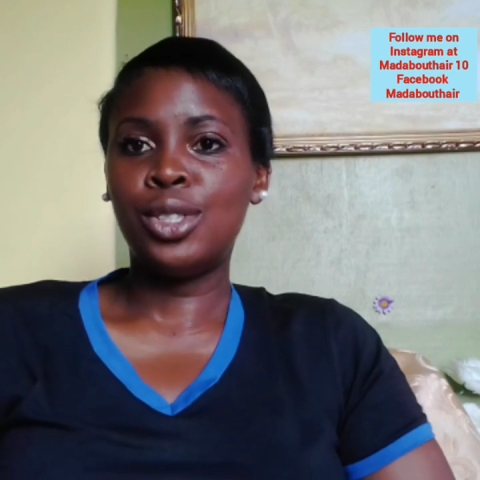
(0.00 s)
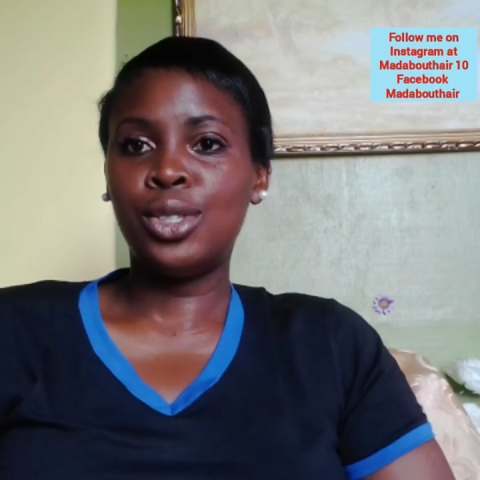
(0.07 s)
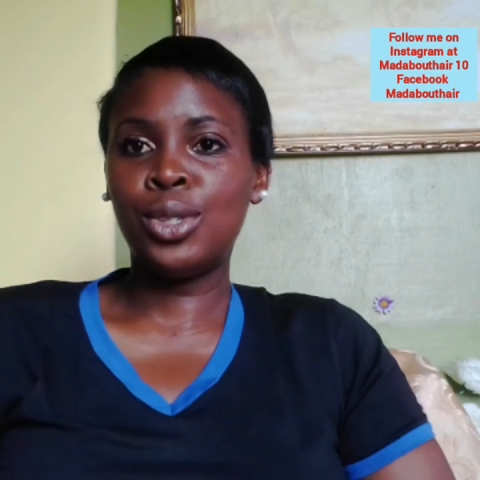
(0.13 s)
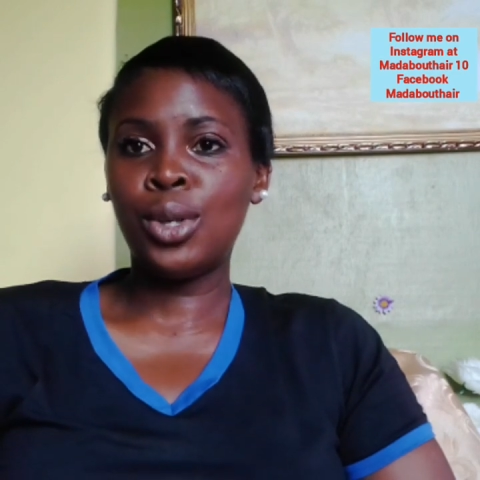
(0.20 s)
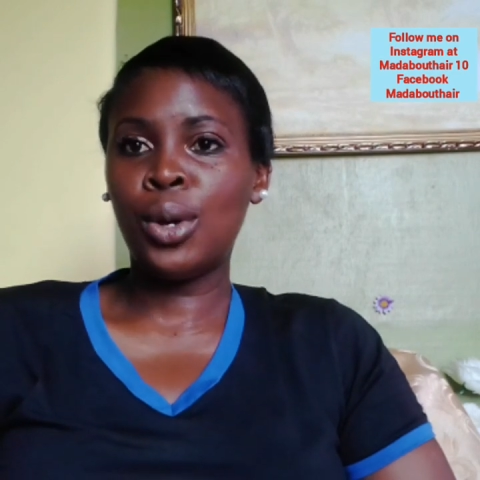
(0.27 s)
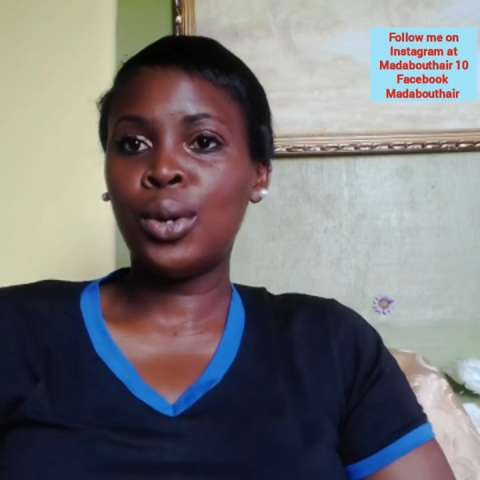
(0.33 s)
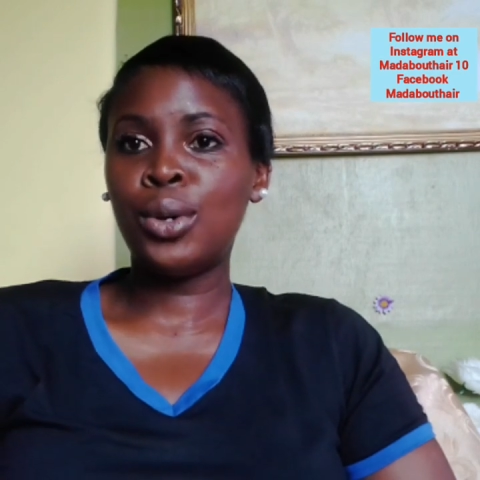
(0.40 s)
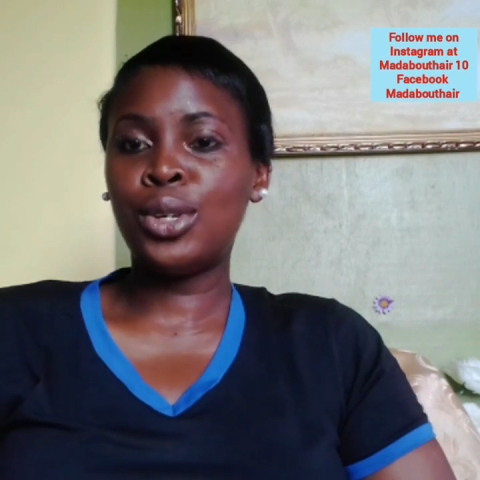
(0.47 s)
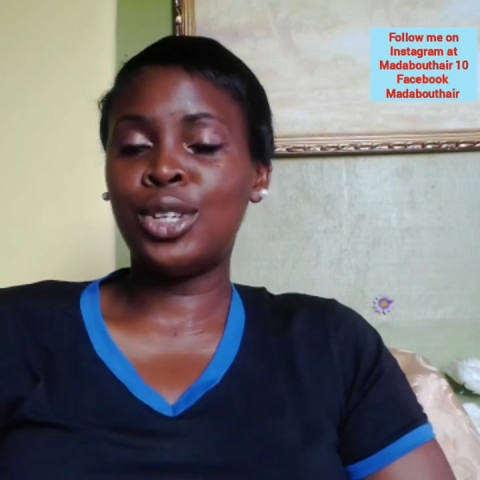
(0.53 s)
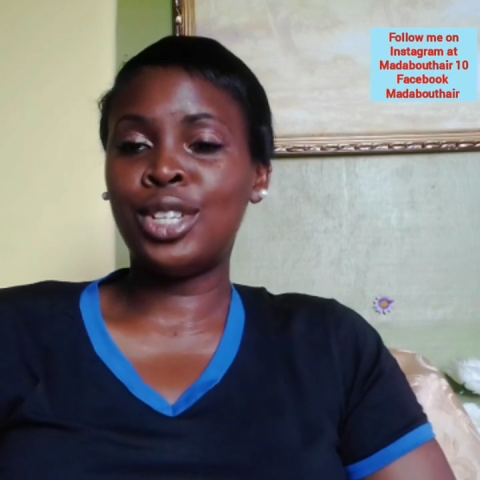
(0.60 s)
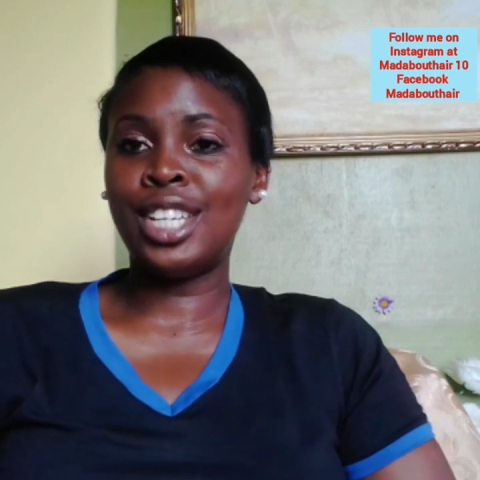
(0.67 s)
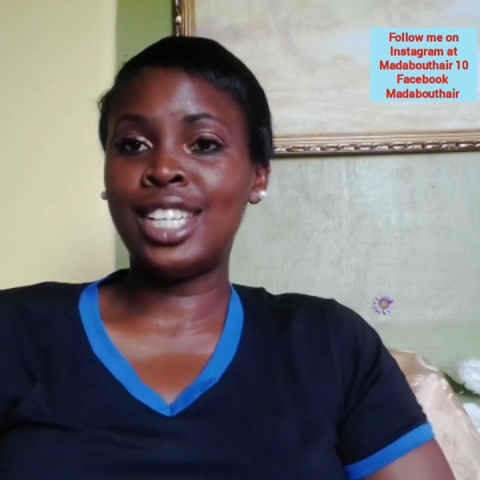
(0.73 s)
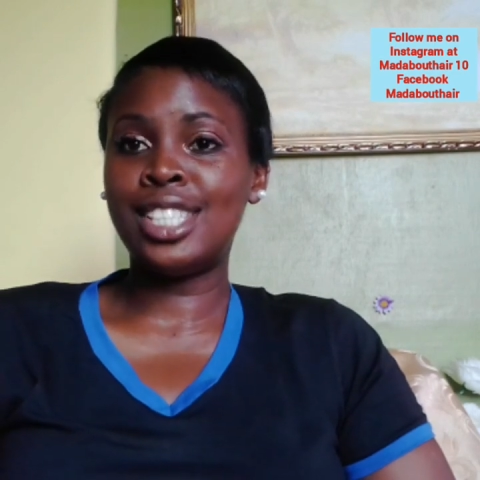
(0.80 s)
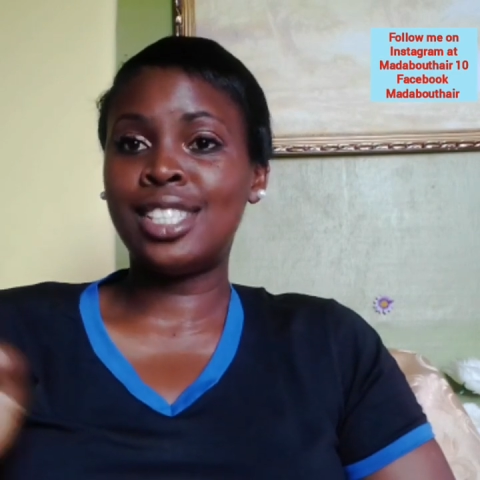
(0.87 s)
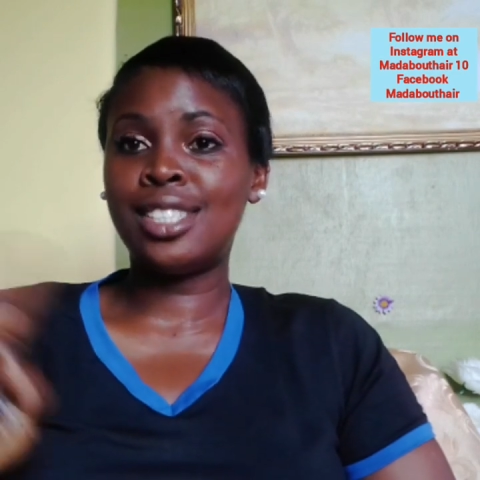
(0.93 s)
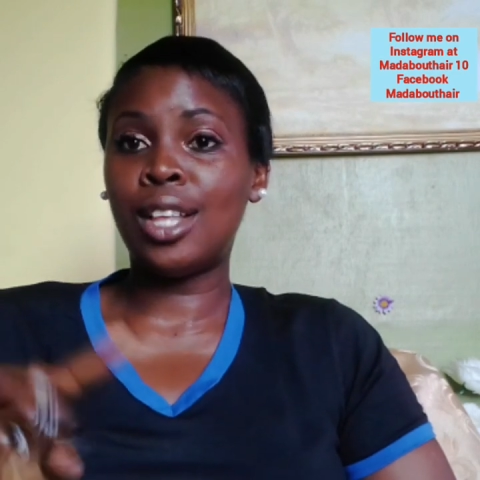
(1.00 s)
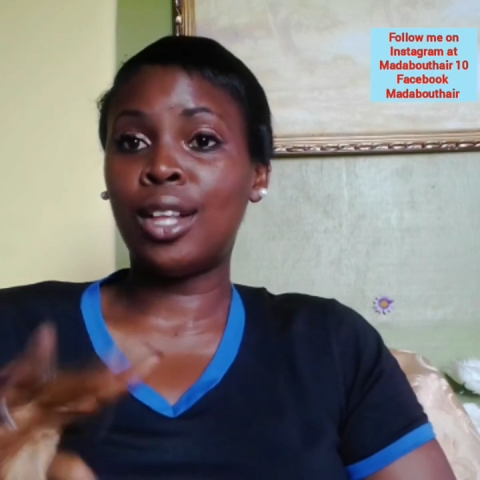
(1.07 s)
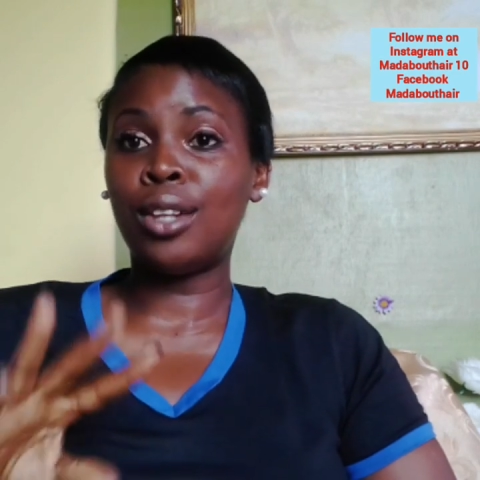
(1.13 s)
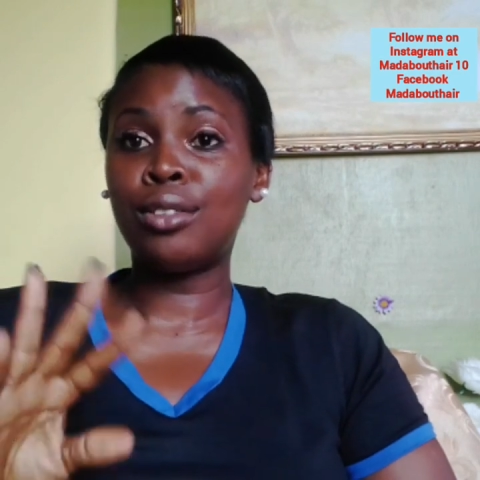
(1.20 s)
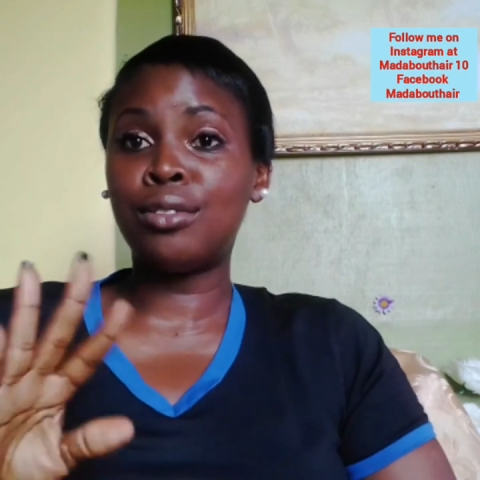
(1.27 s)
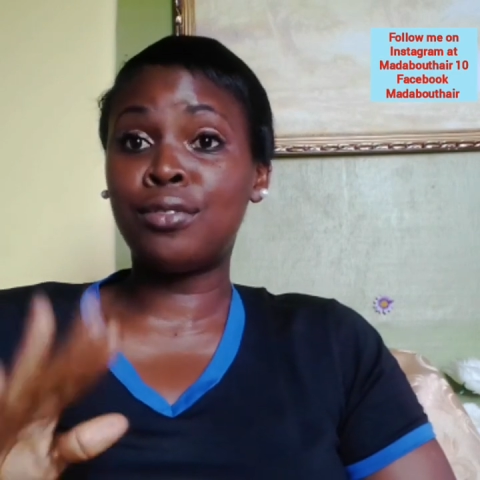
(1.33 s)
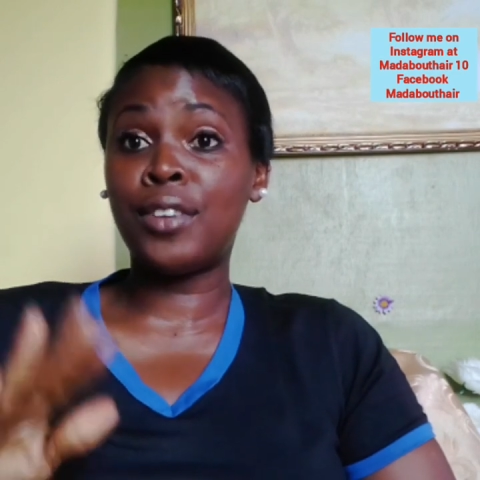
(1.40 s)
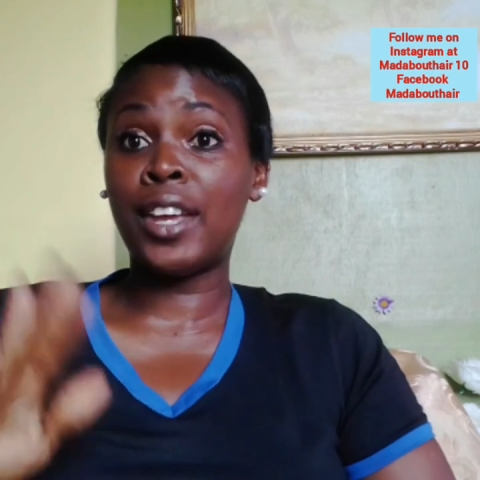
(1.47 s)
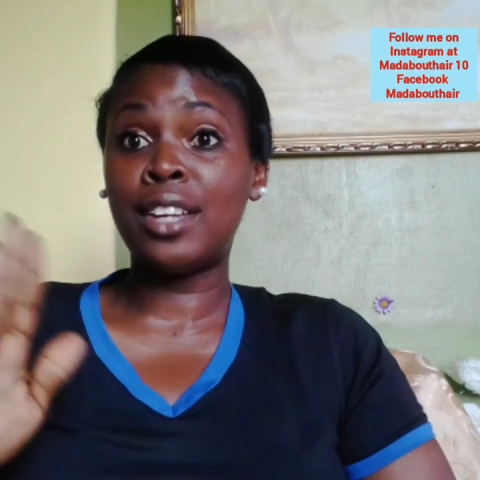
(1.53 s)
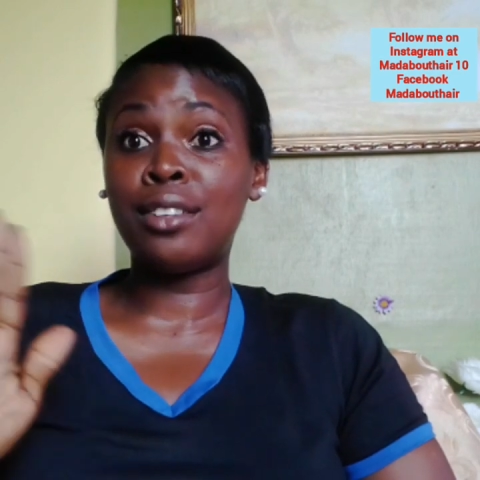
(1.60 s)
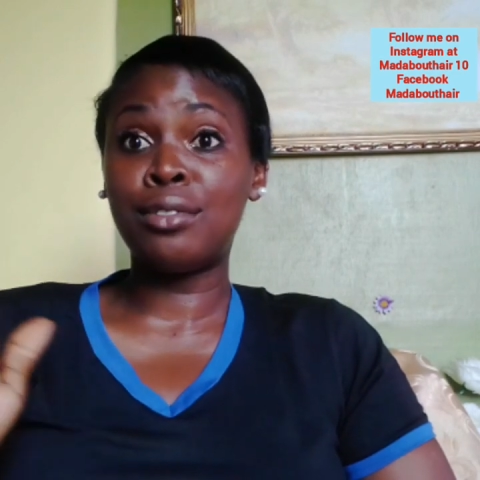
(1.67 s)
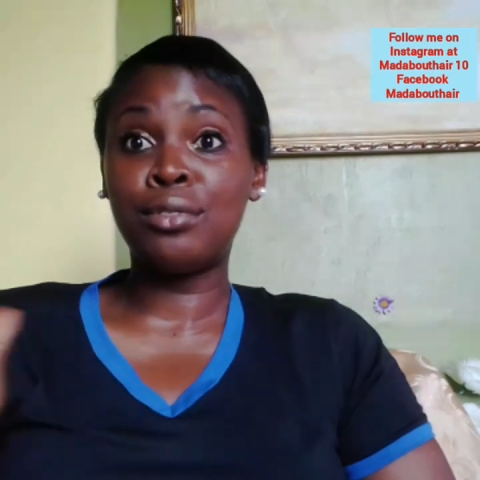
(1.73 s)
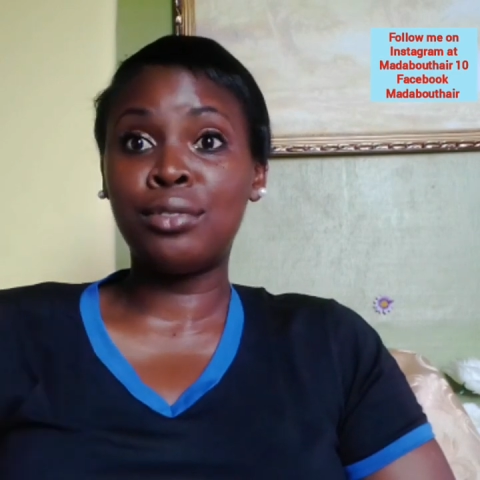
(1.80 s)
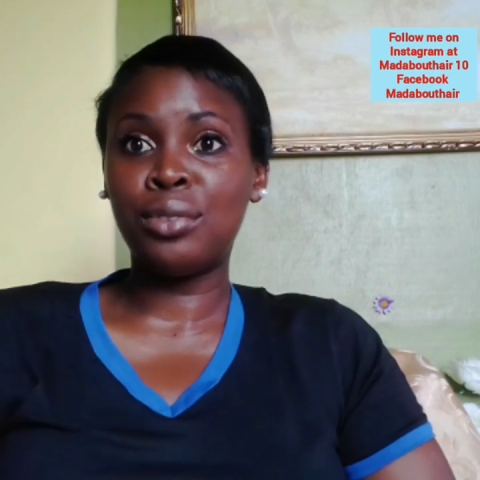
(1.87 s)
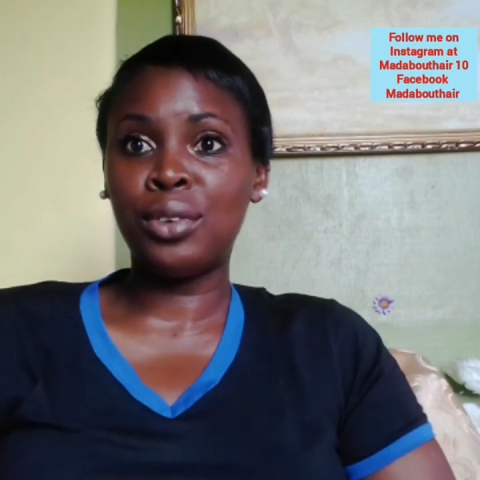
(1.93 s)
so you need sulfate